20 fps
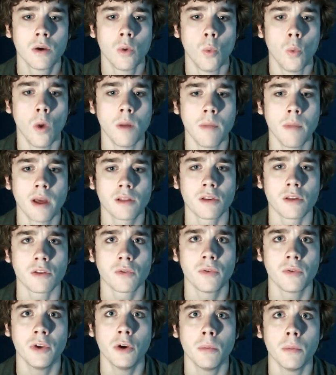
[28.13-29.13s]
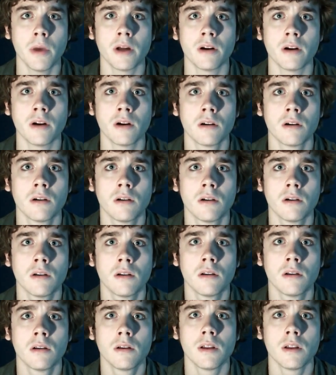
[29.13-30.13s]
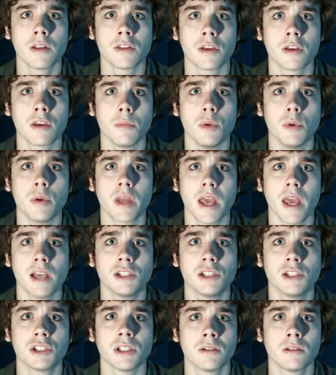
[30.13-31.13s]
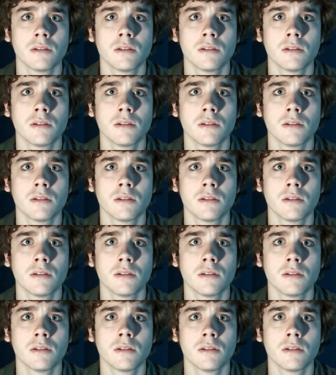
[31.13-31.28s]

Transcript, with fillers: what makes us feel better is the communication.